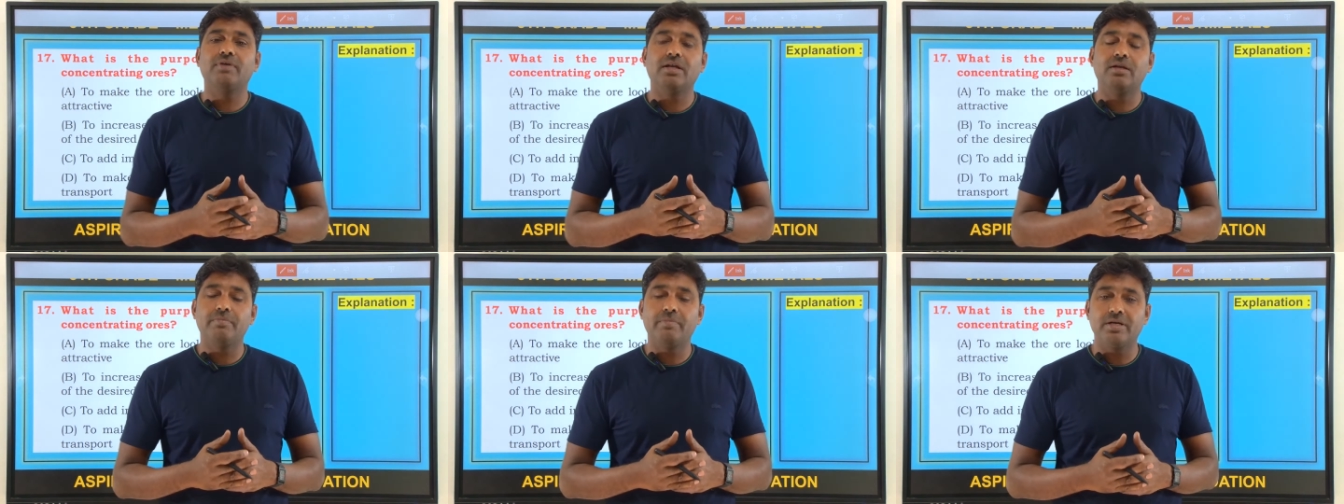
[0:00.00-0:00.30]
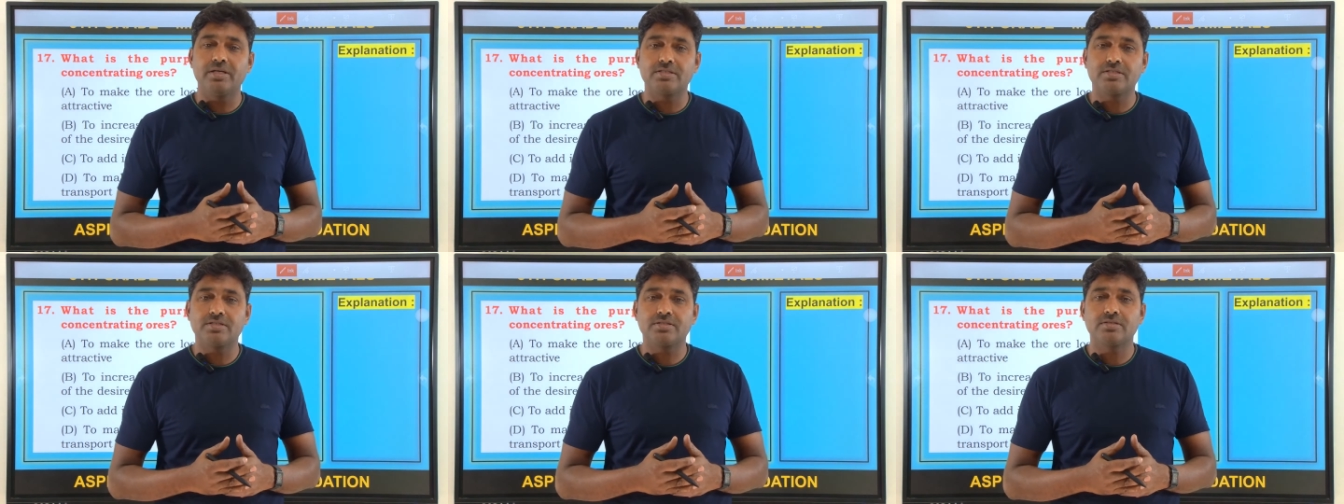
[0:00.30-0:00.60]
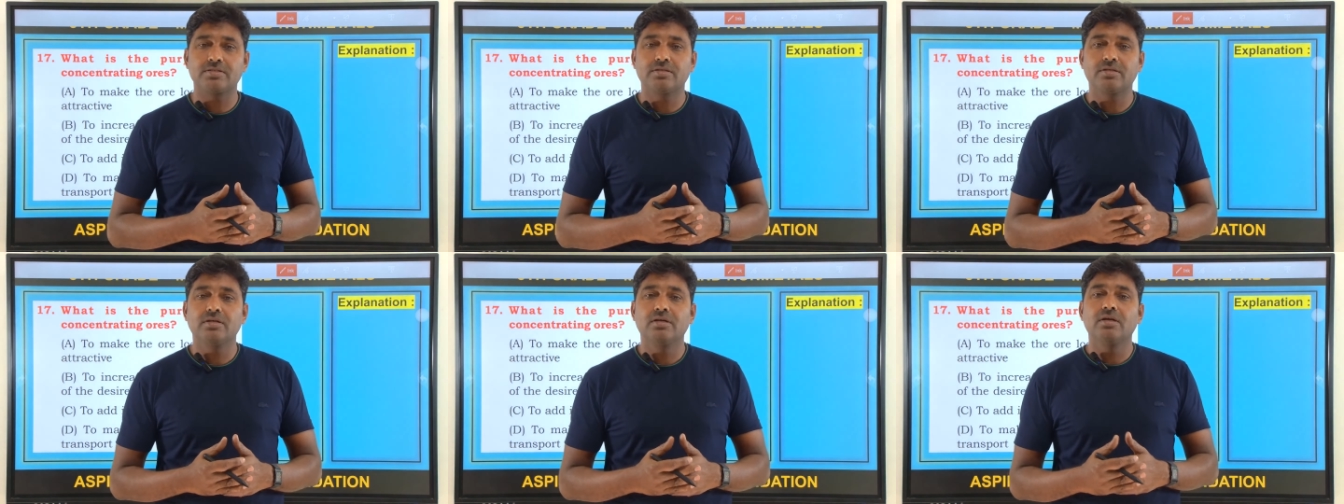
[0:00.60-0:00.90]

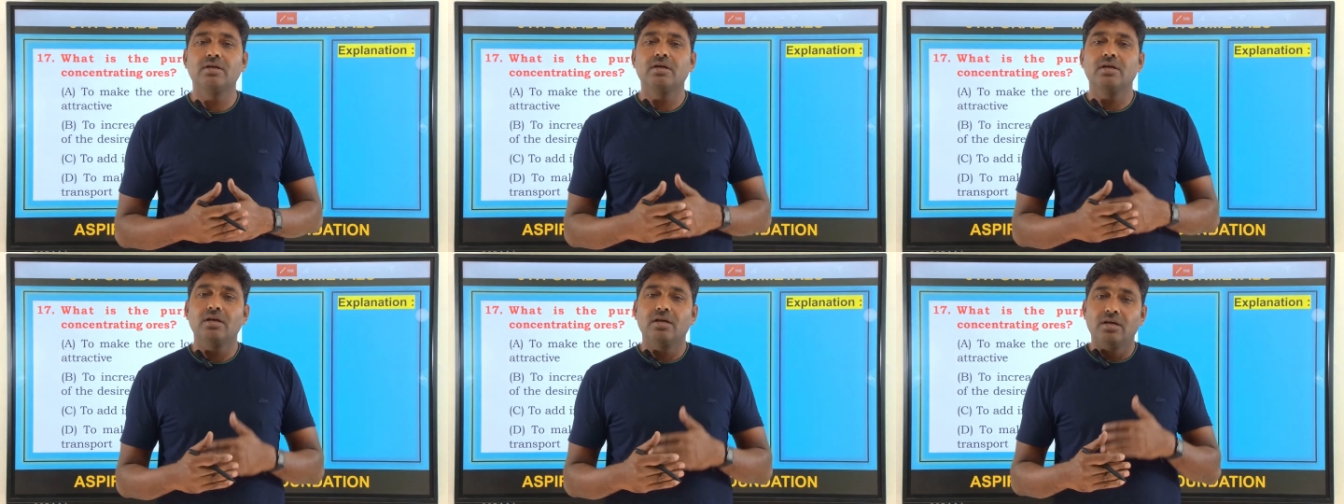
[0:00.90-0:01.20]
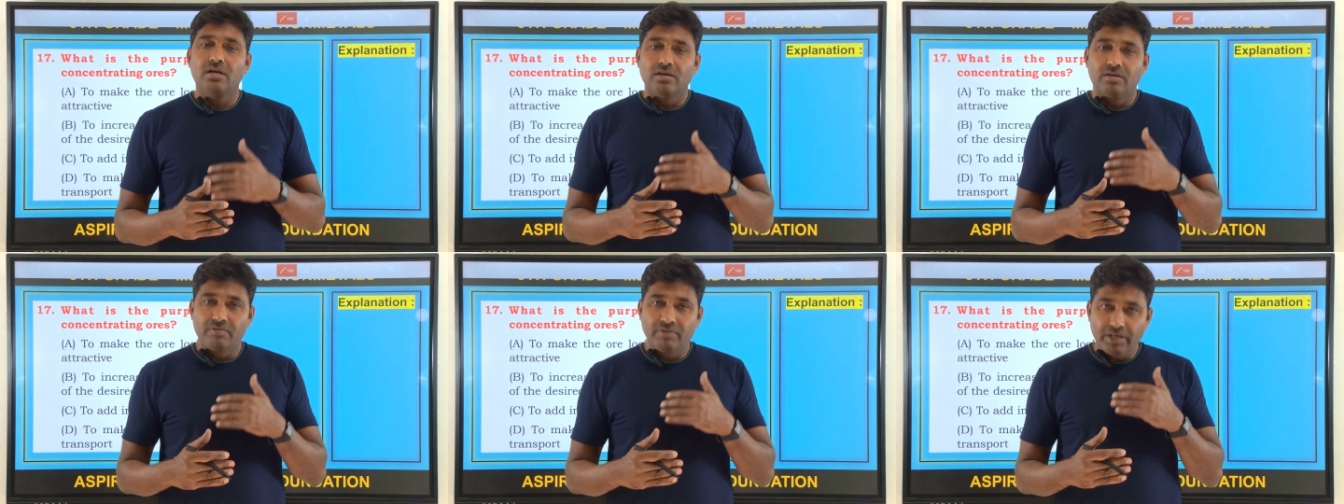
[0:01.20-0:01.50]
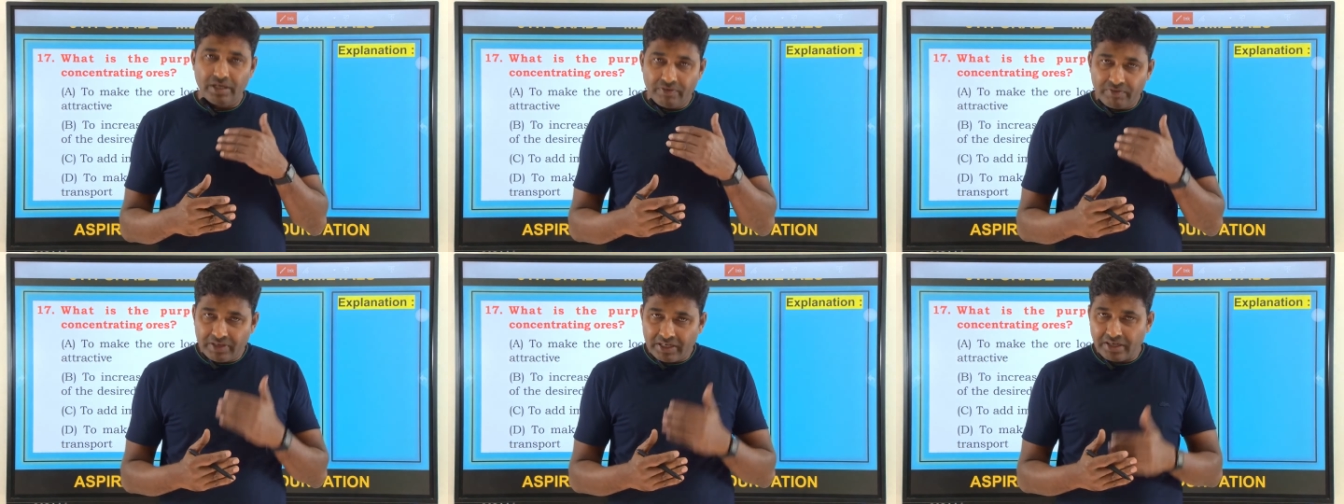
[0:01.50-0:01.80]
elements,
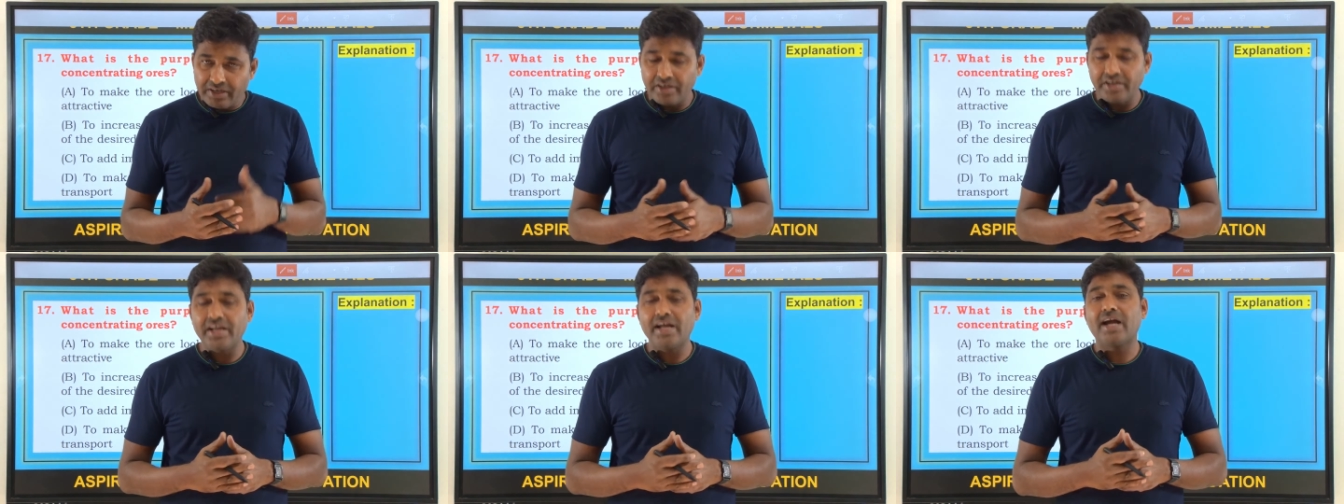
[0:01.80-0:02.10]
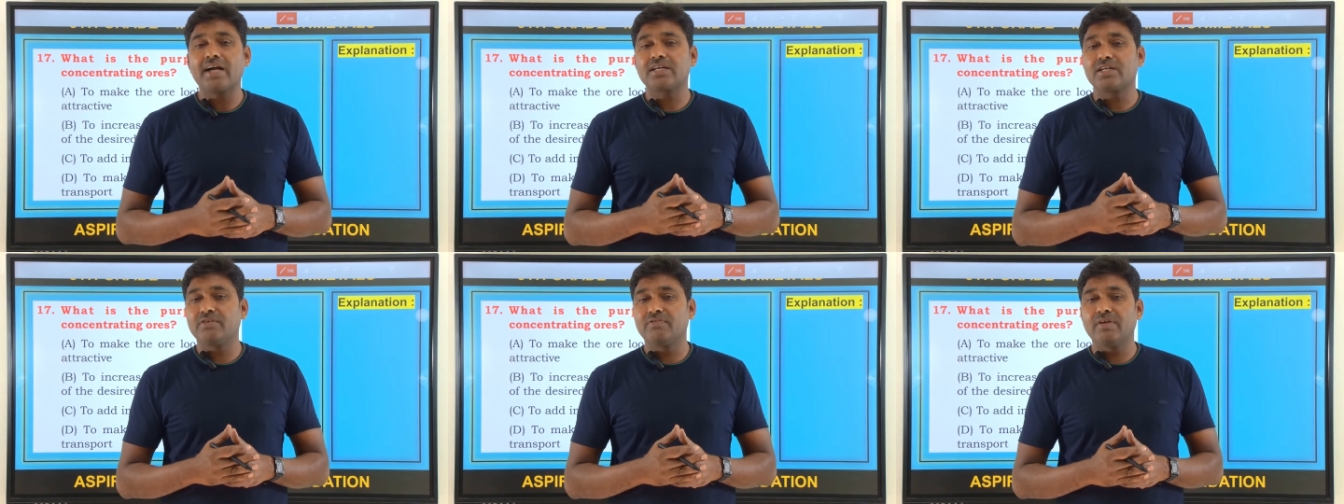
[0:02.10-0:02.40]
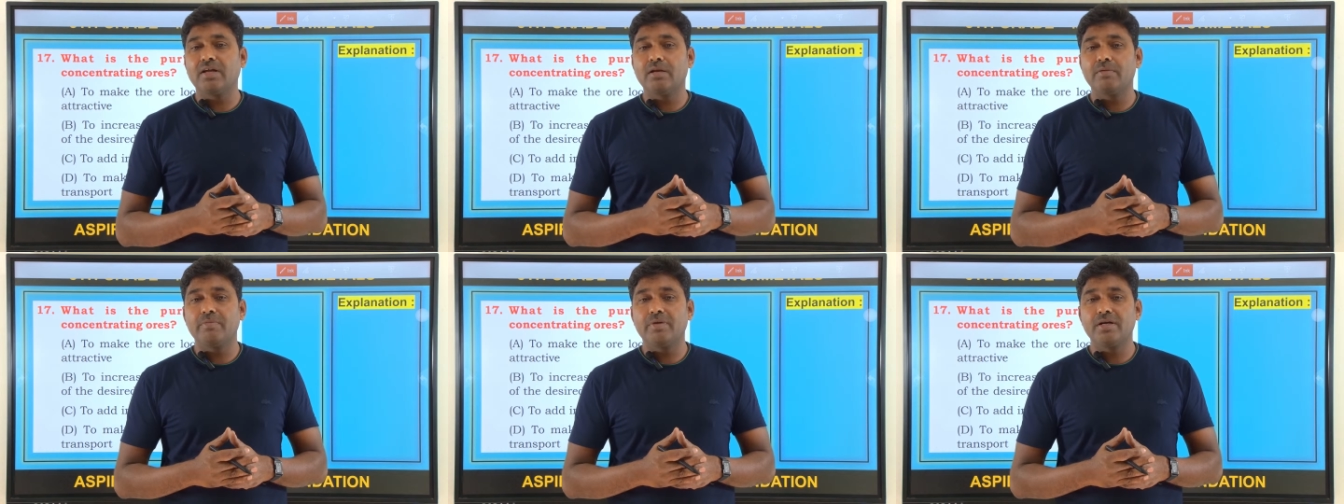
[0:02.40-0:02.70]
very reactive
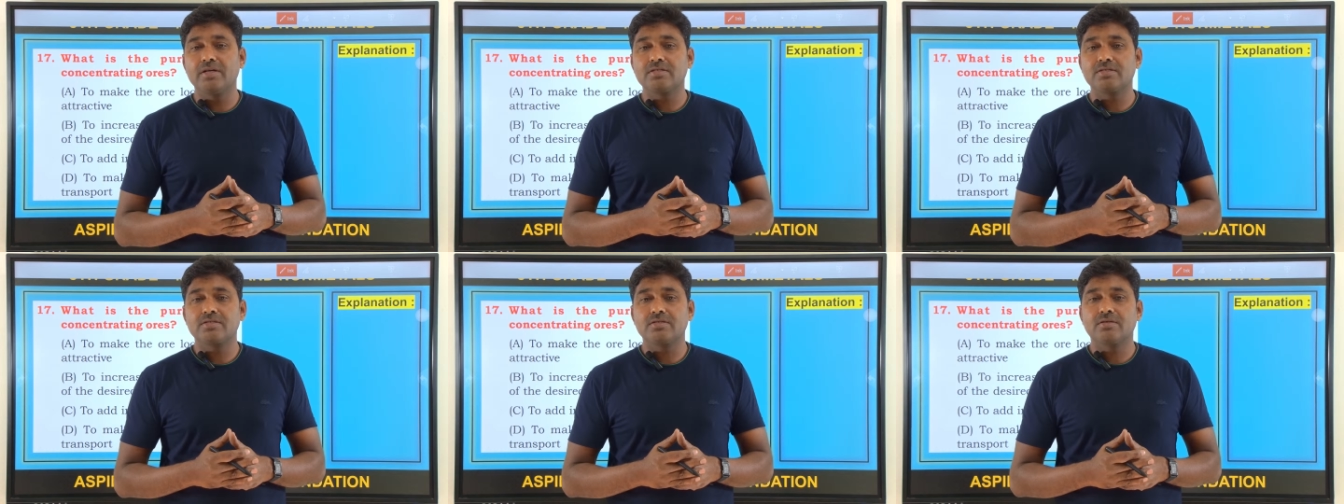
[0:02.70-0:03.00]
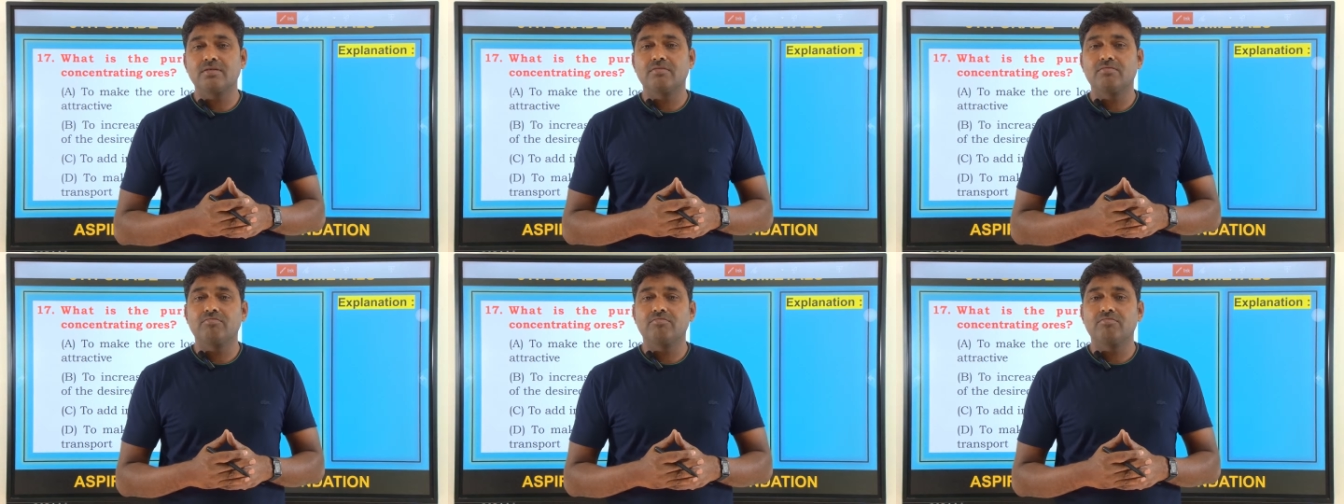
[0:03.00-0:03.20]
elements.